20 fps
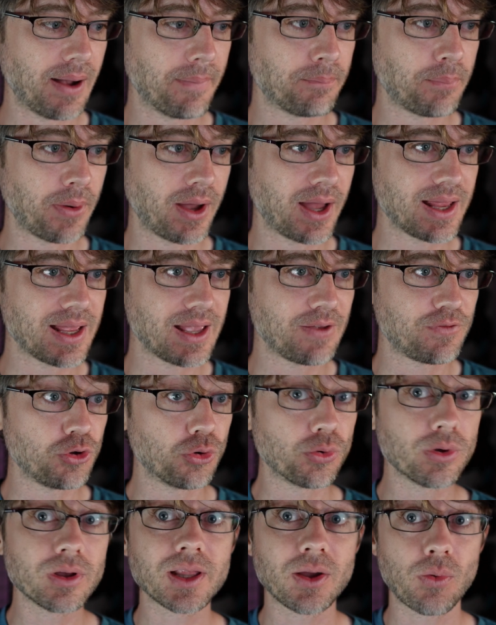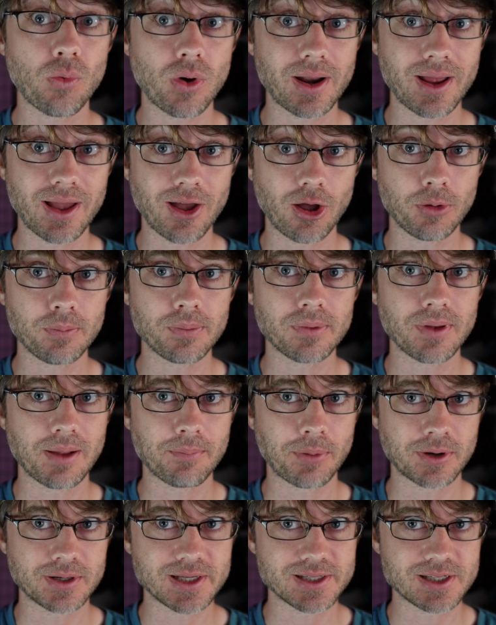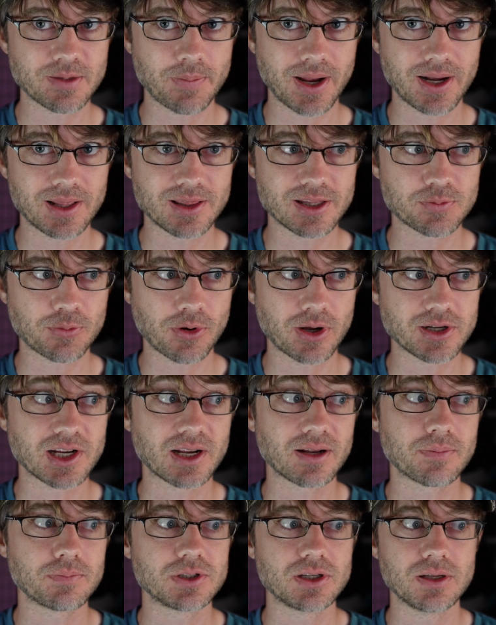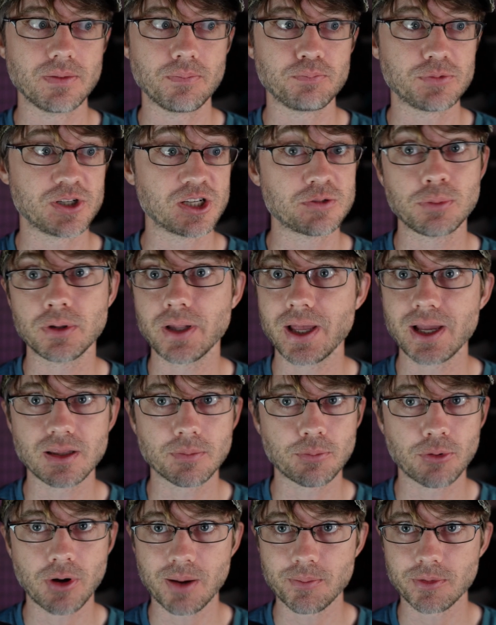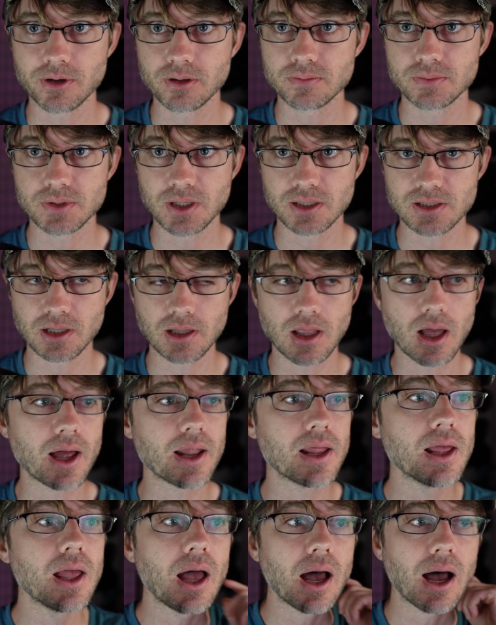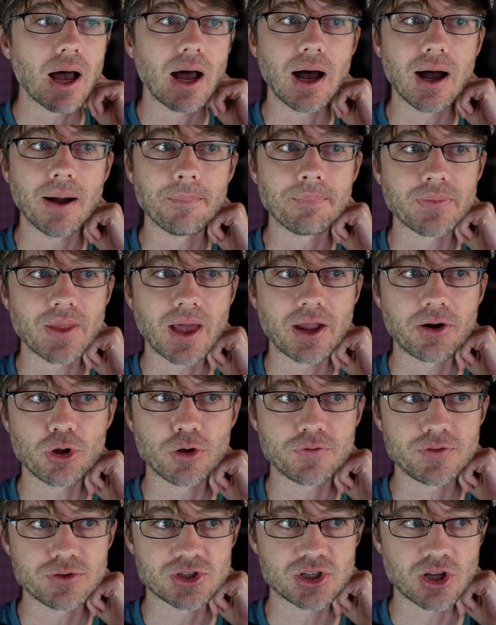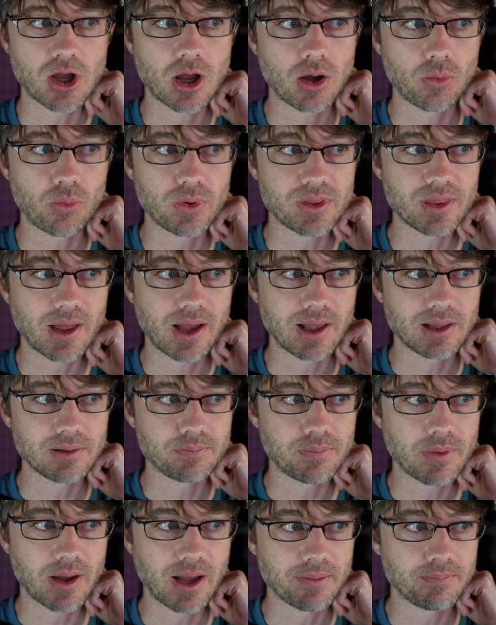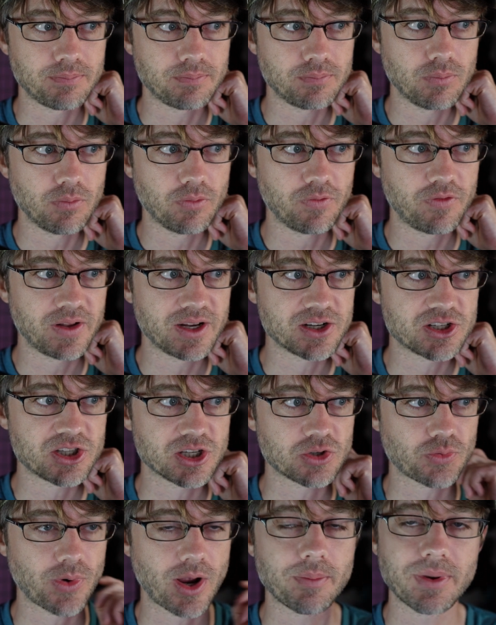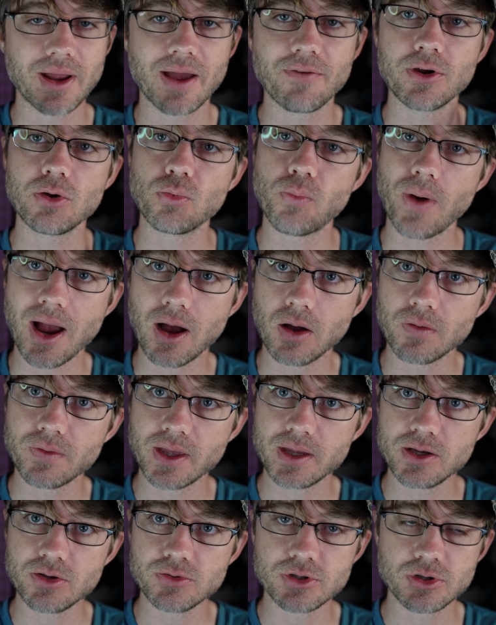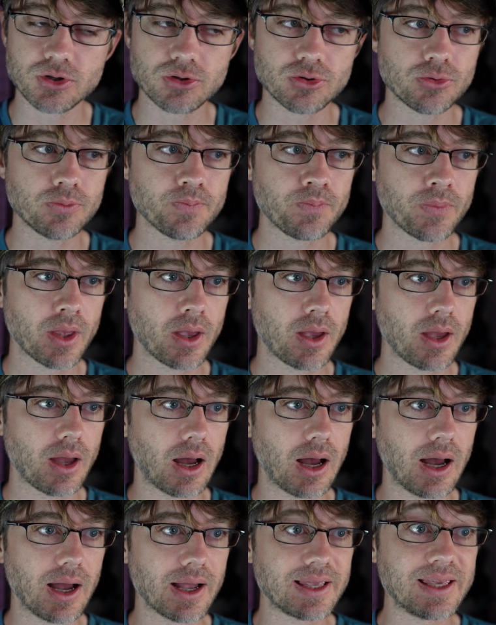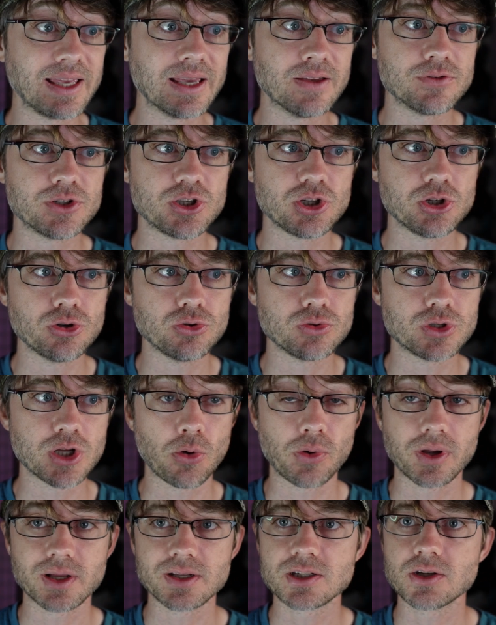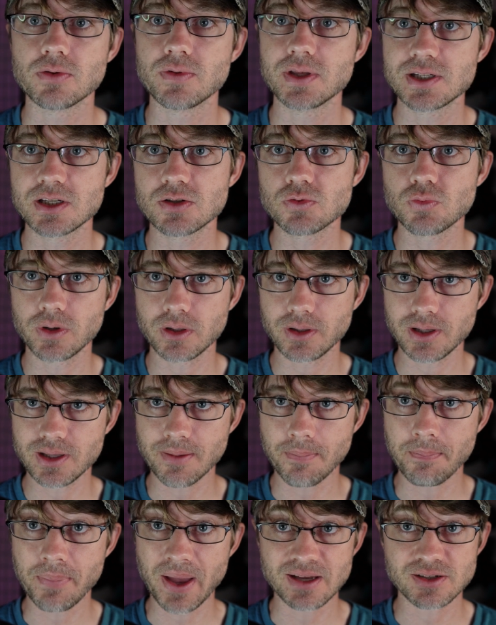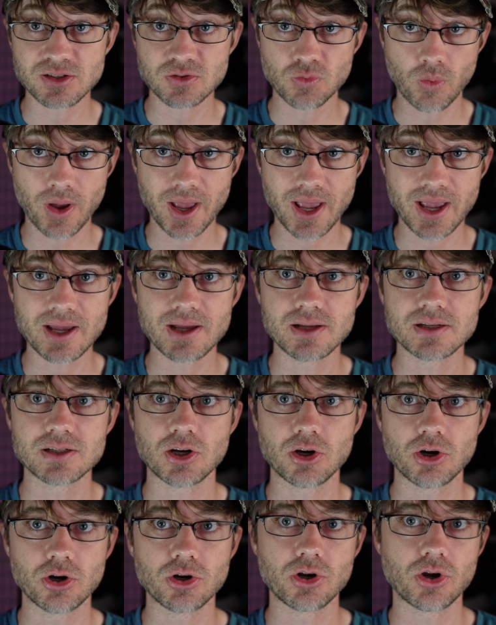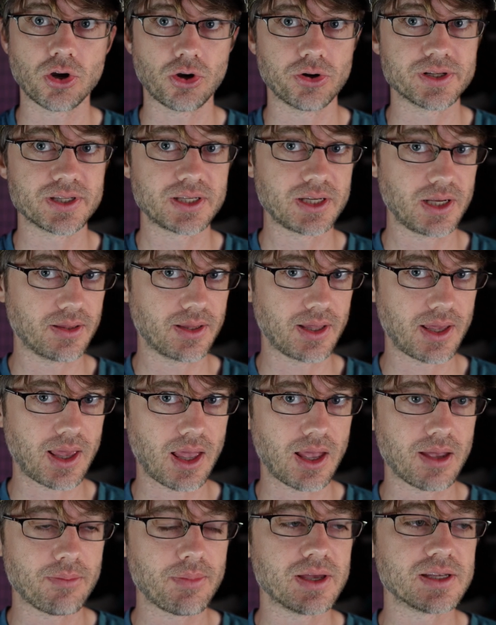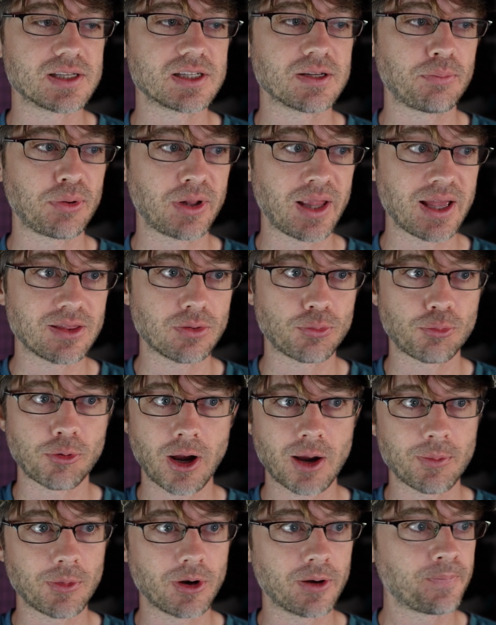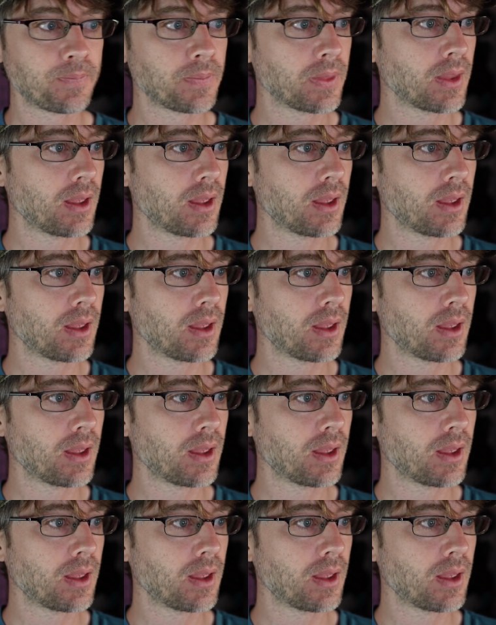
But if you really want to help and participate in this project, just playing the primer does a lot. I don't know if you saw when I finished this round, but every round that you do gives you tokens. So this is really the best way to earn currency in the game, is to play the primer.